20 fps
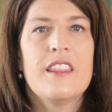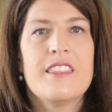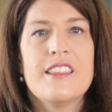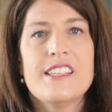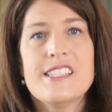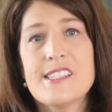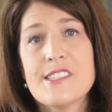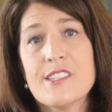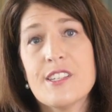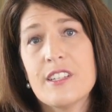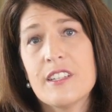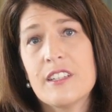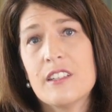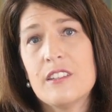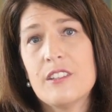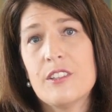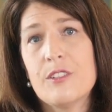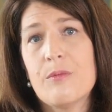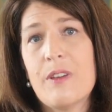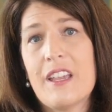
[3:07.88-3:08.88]
This could
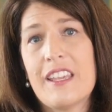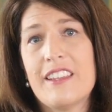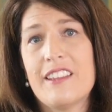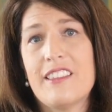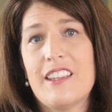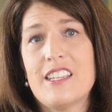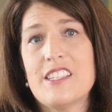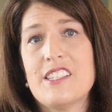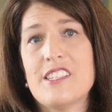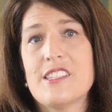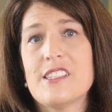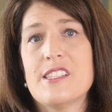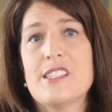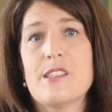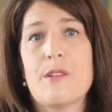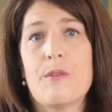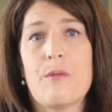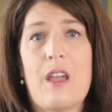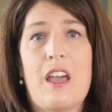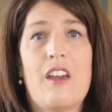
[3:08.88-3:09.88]
include
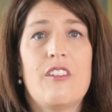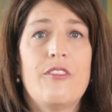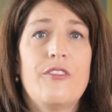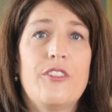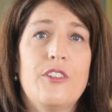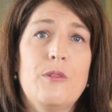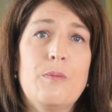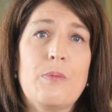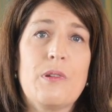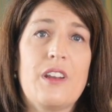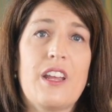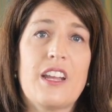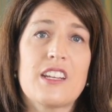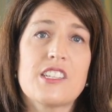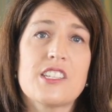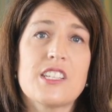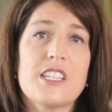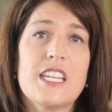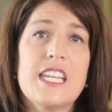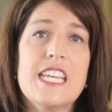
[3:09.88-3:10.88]
regulations around food
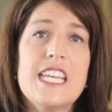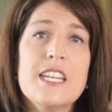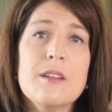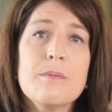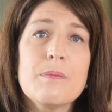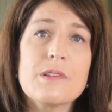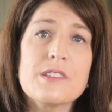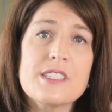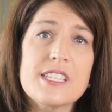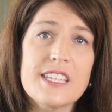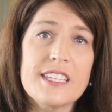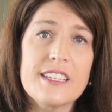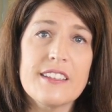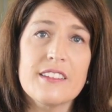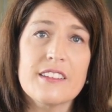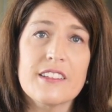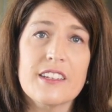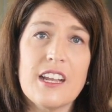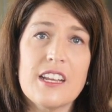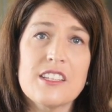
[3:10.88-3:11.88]
production in a
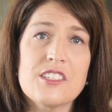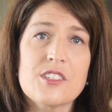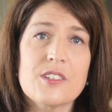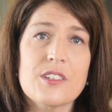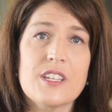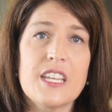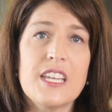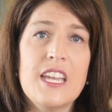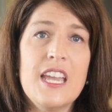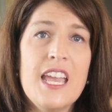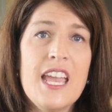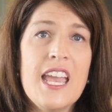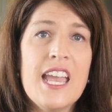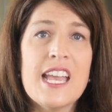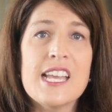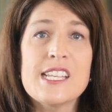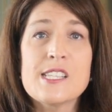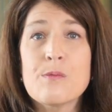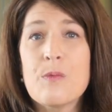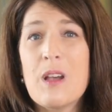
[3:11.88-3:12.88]
particular country,
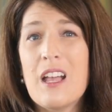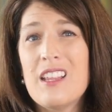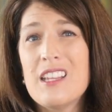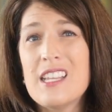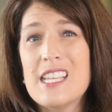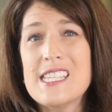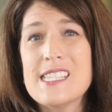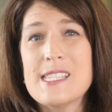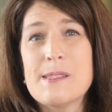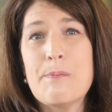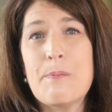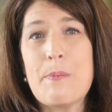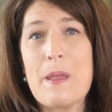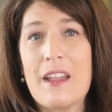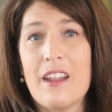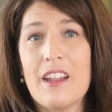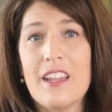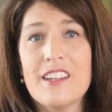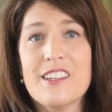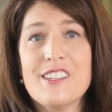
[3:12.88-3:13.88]
as well as
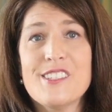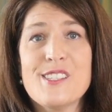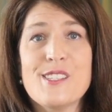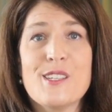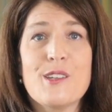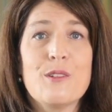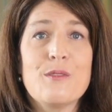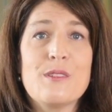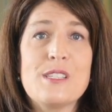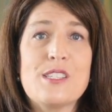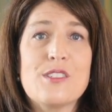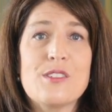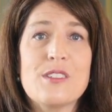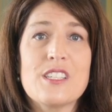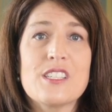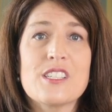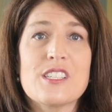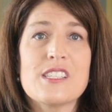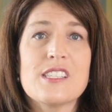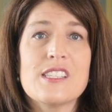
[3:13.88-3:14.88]
barriers or
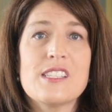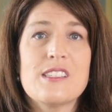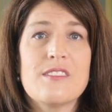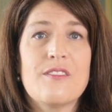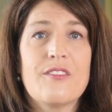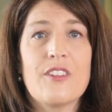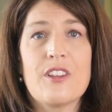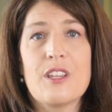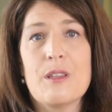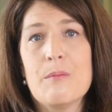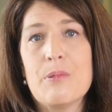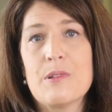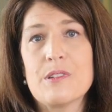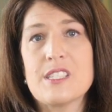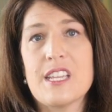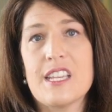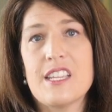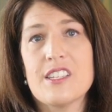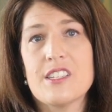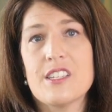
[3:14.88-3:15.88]
restrictions for
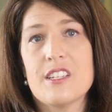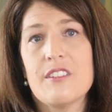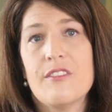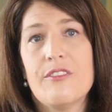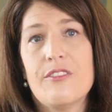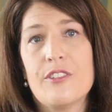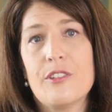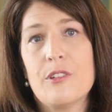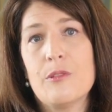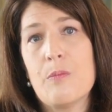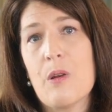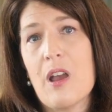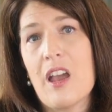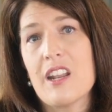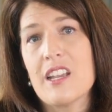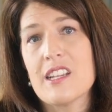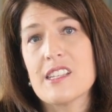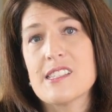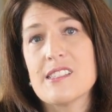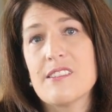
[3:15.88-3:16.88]
importation of food
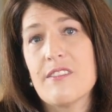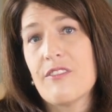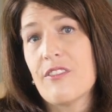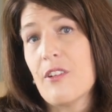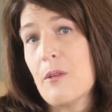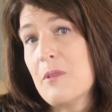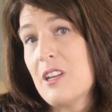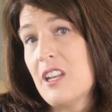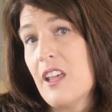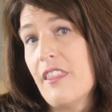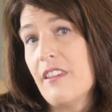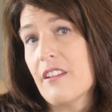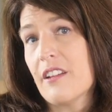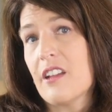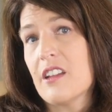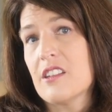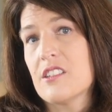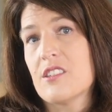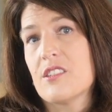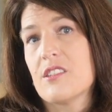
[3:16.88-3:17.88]
products from another
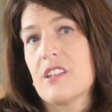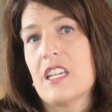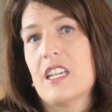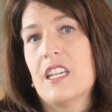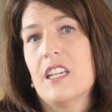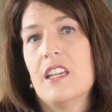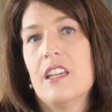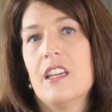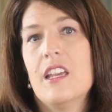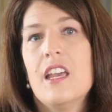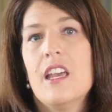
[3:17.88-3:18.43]
country.